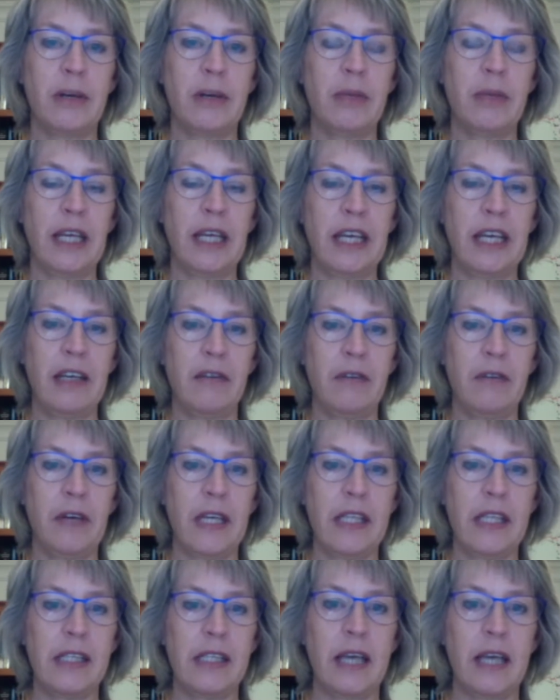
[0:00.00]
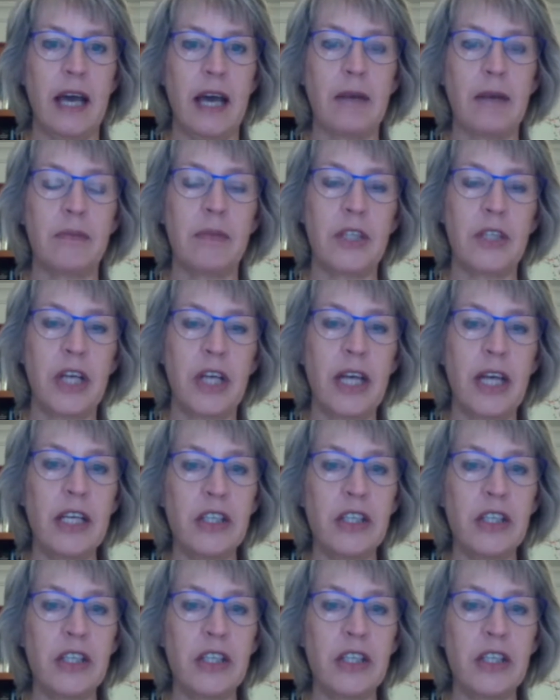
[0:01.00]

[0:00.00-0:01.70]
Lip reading: believe has changed a